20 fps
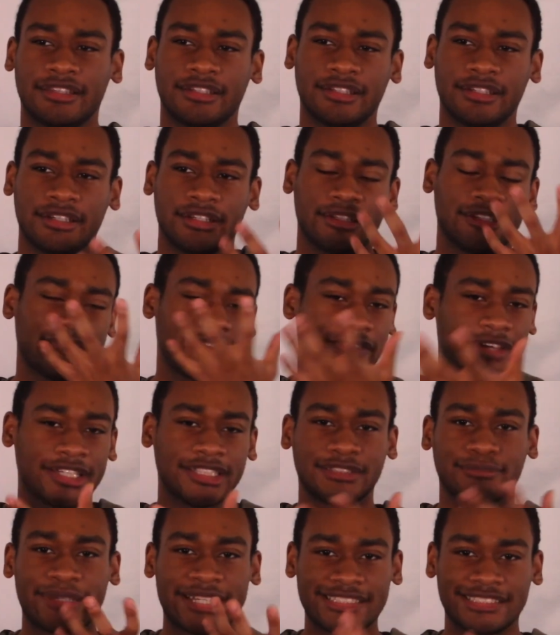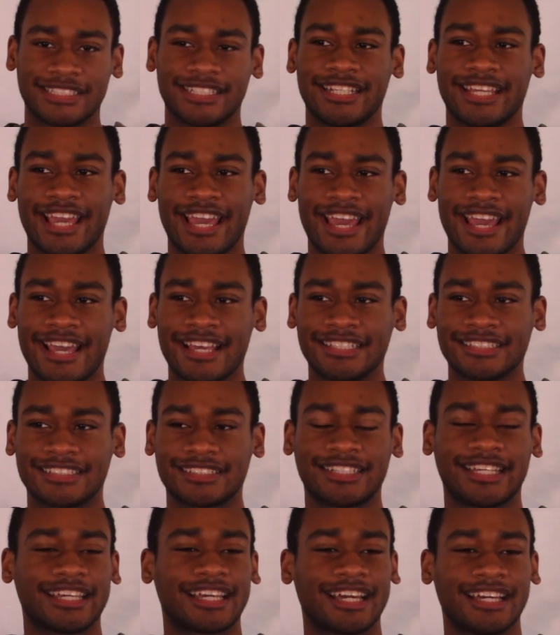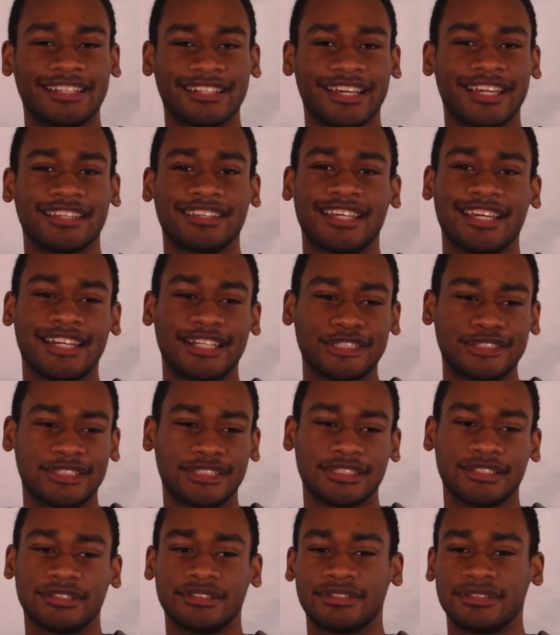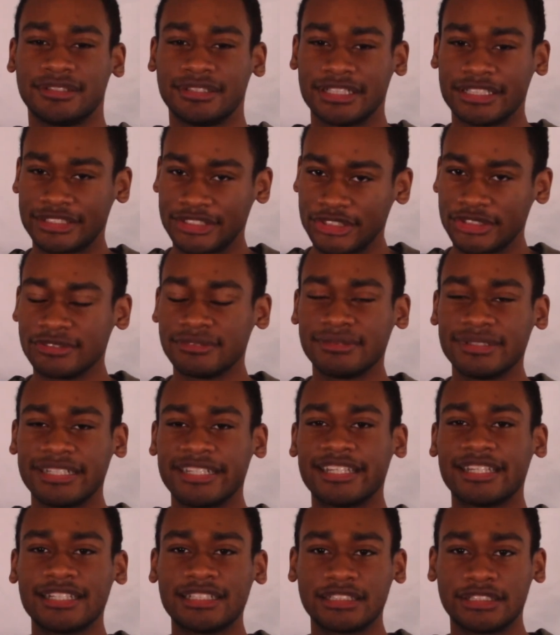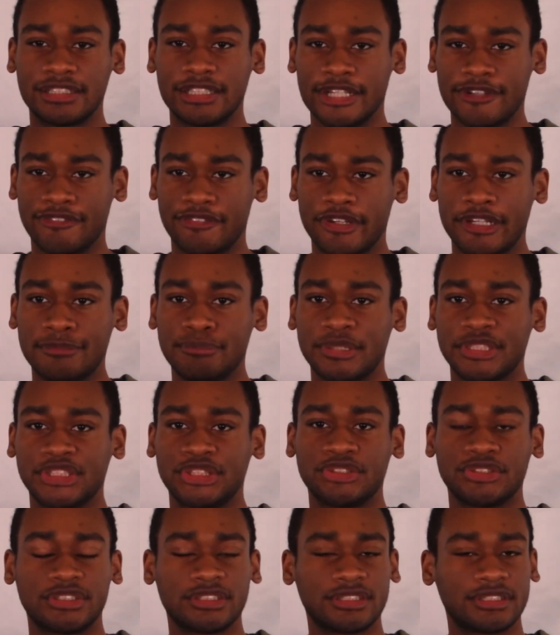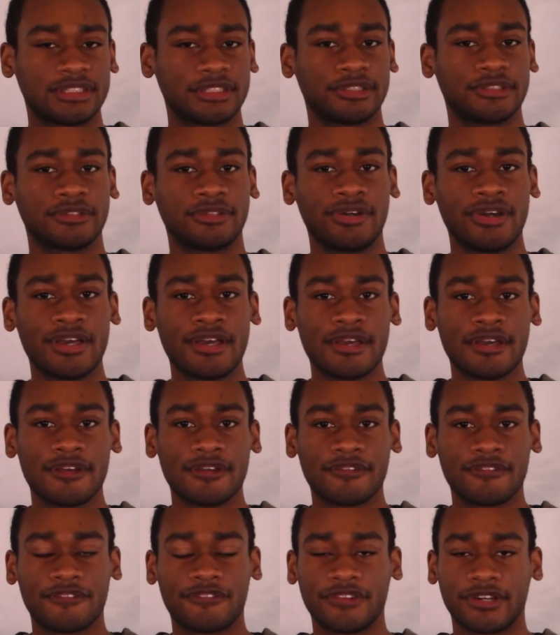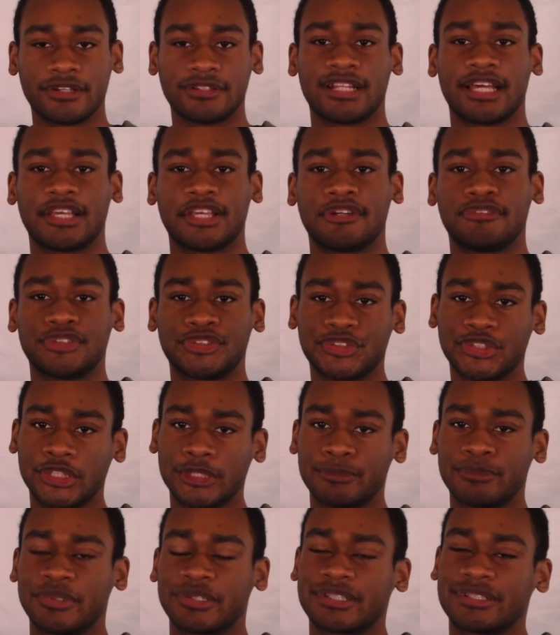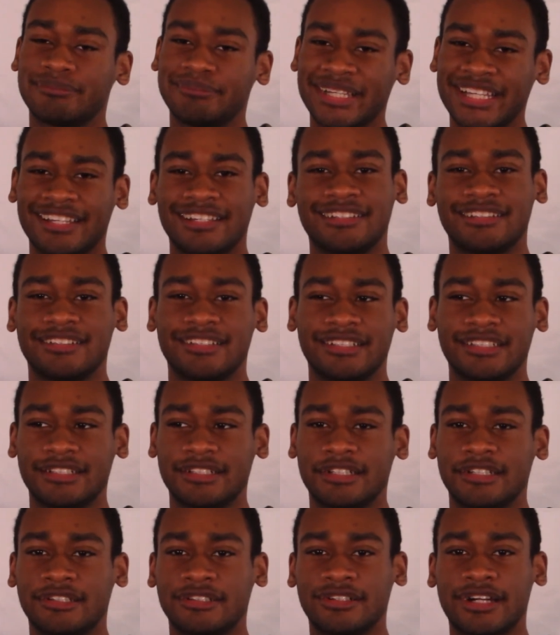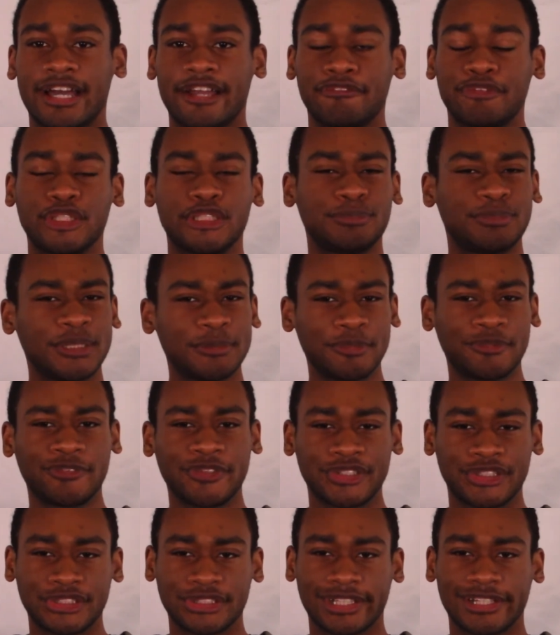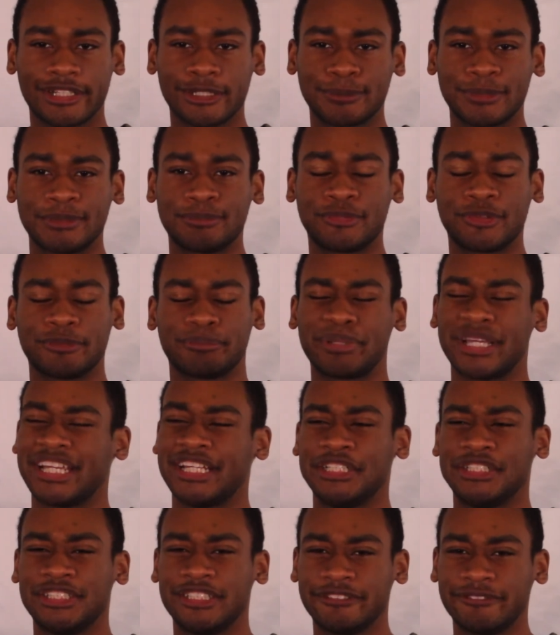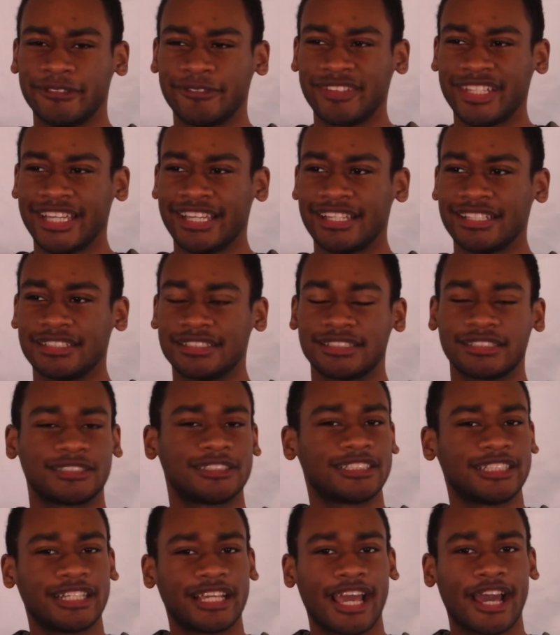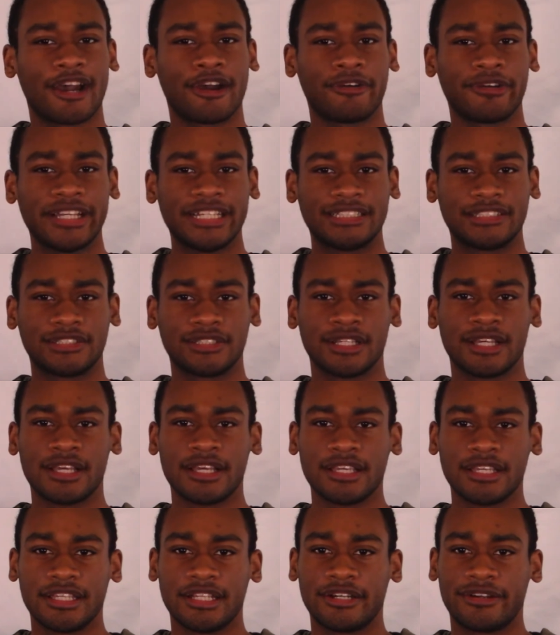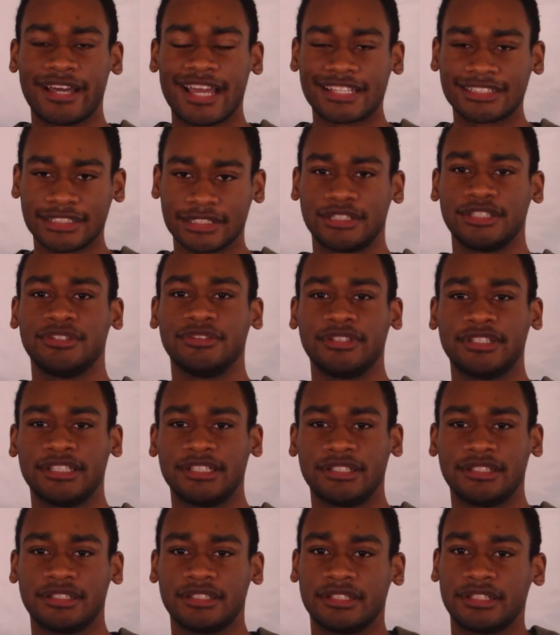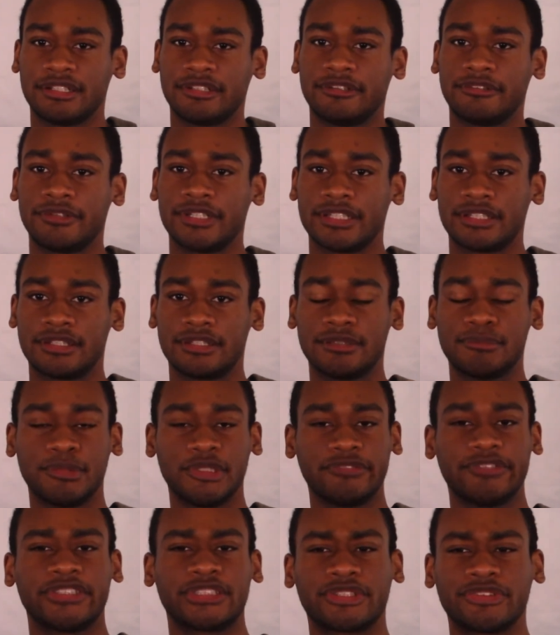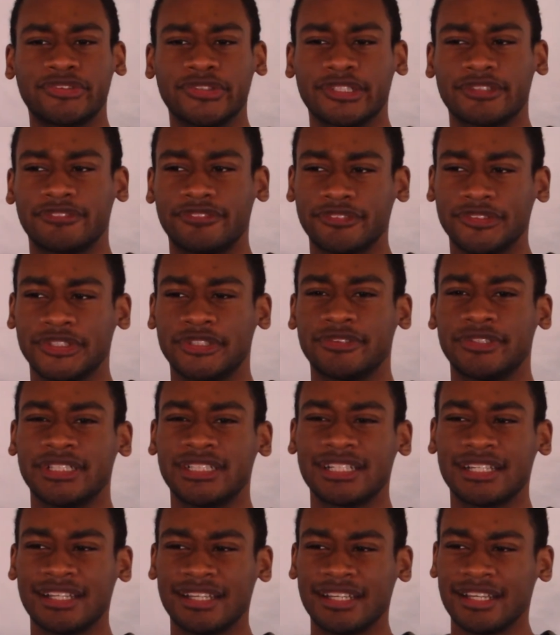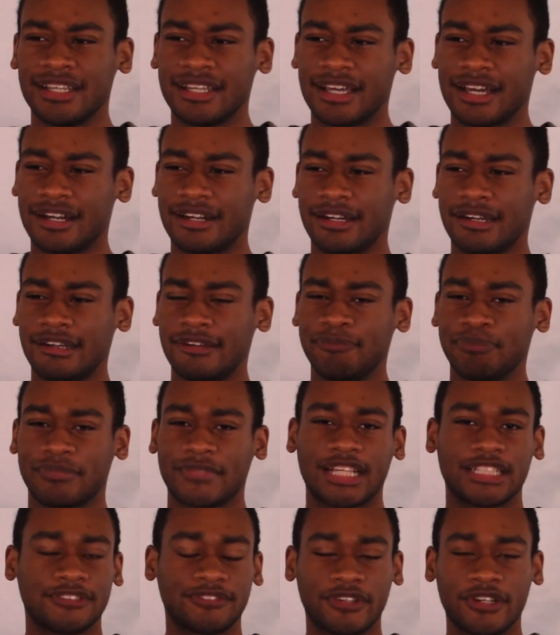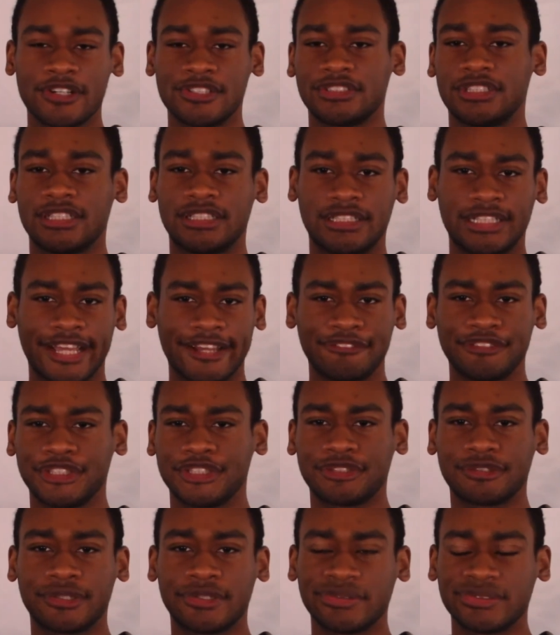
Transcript: the face mask that he has, like I like that it's unique, it's different, but you still felt like it was Cobra Commander. You know, I wish people were just a little bit more patient with that and just see how it's, you know, executed, you know, with movies going forward. As far as the Deathstroke